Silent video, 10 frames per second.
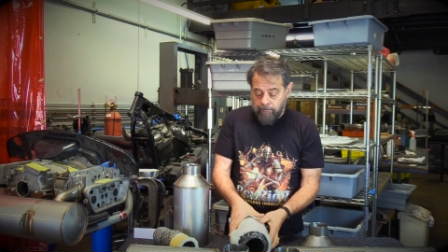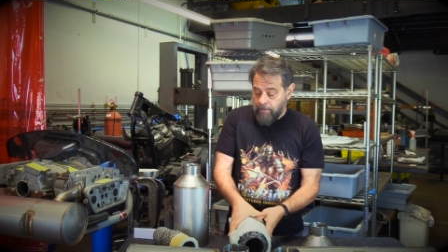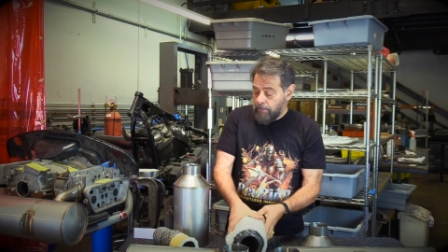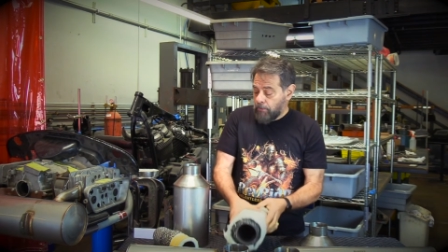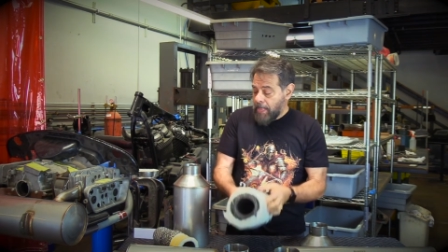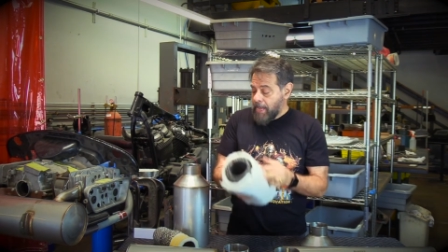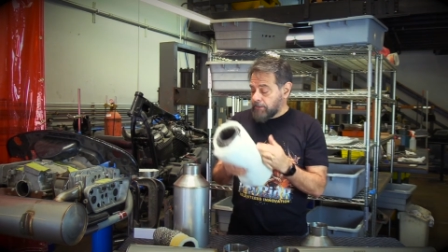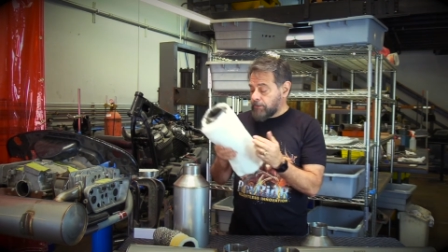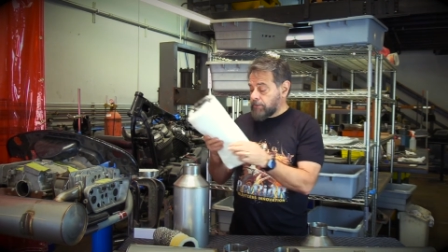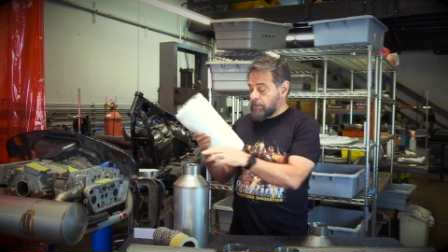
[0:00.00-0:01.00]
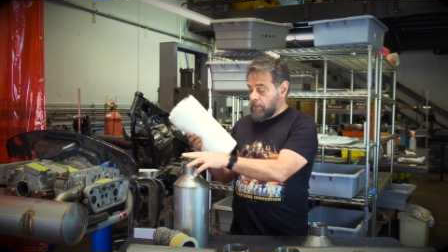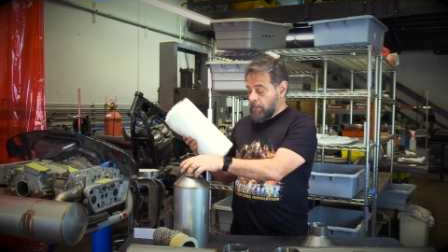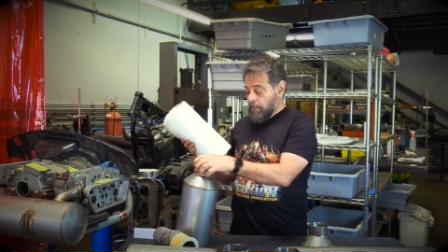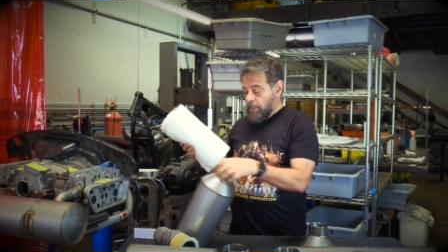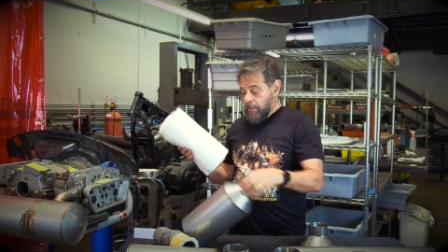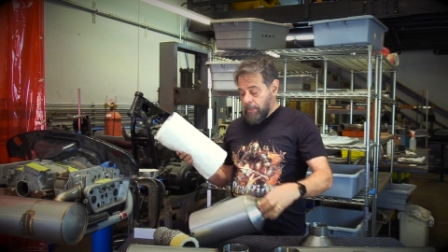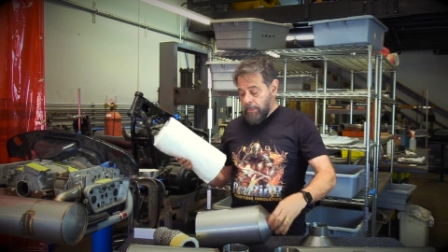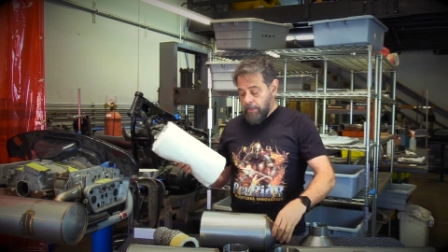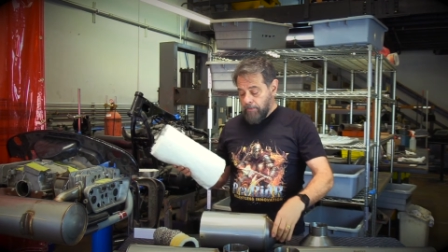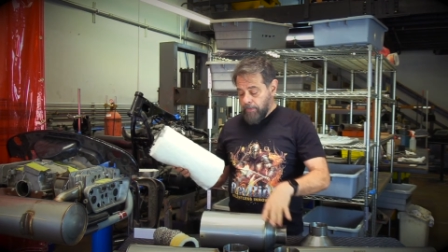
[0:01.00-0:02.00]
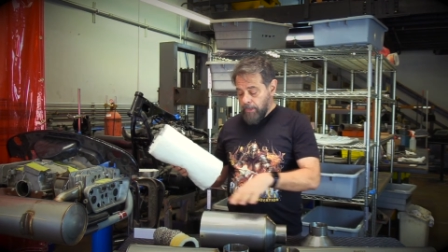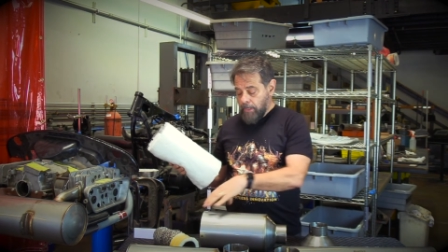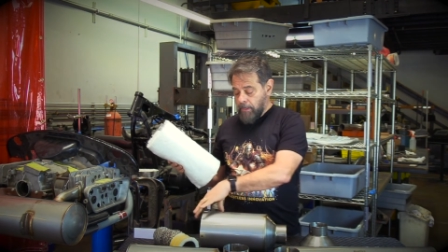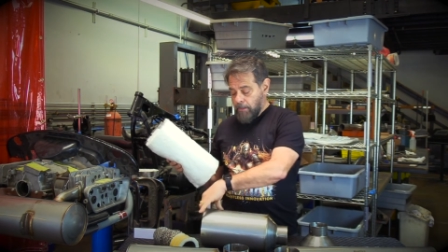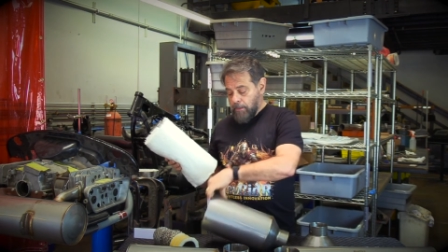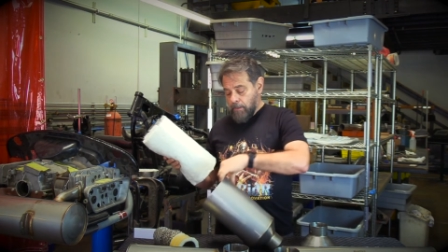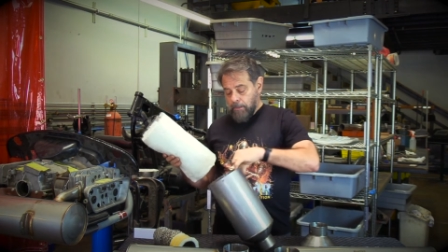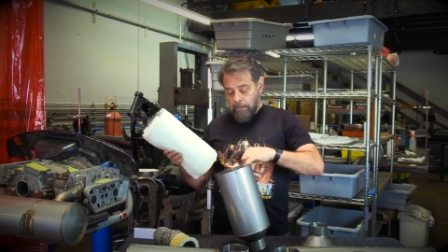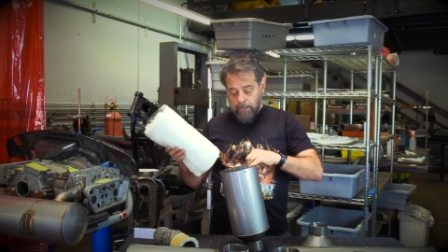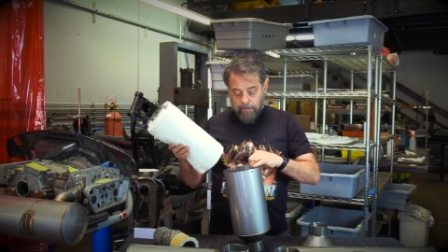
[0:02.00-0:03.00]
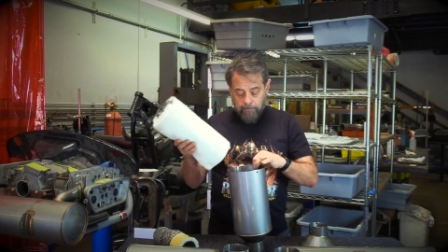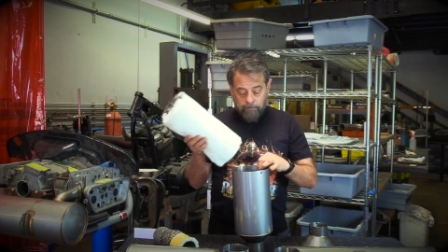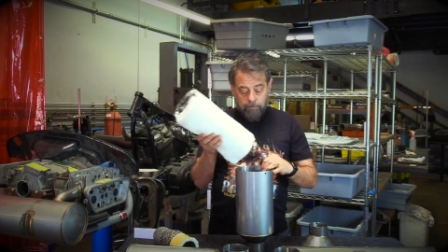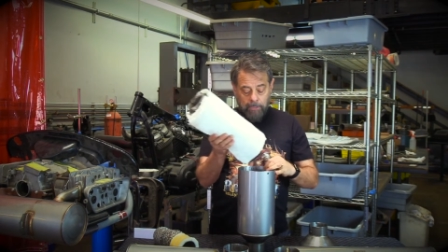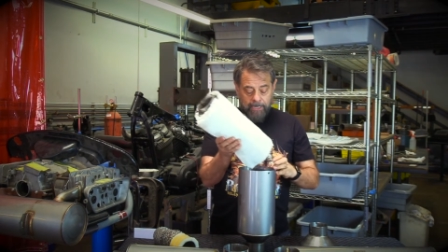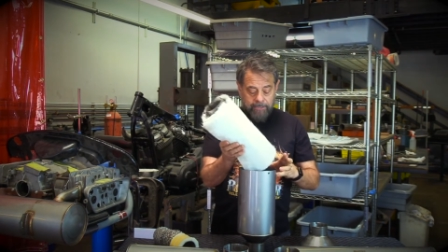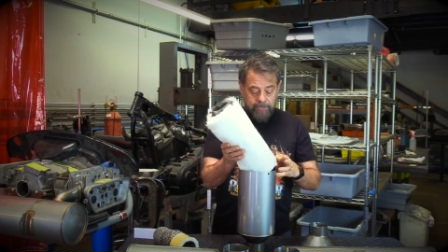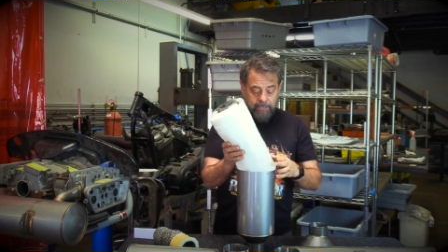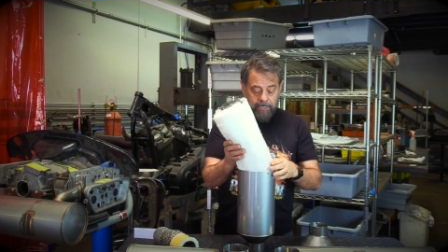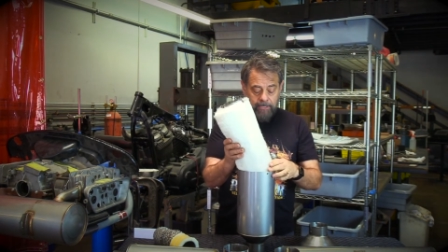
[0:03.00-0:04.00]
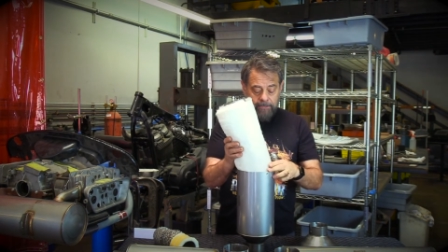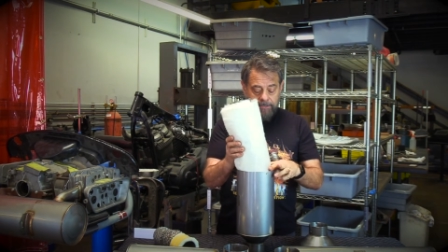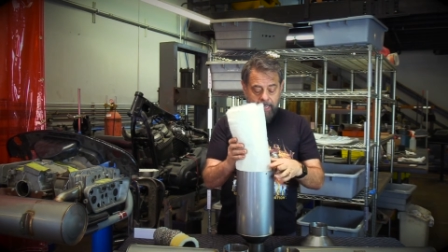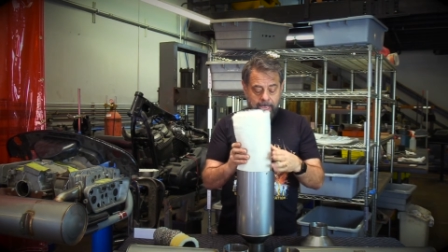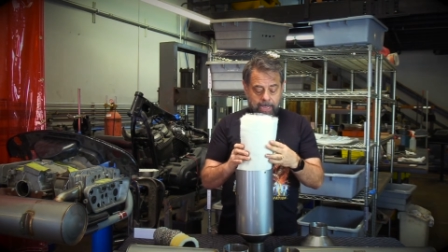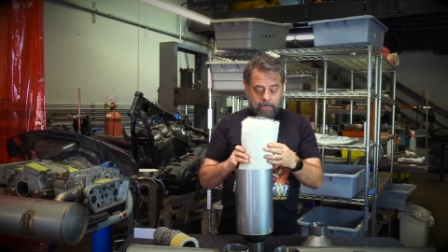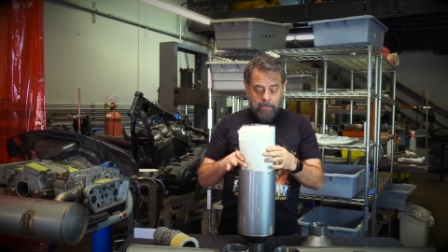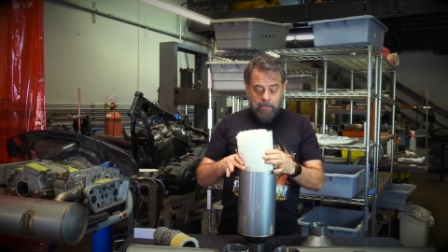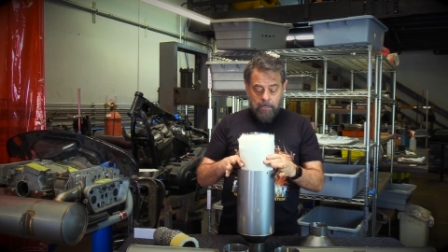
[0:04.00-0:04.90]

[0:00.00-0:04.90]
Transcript: fiberglass and then is placed inside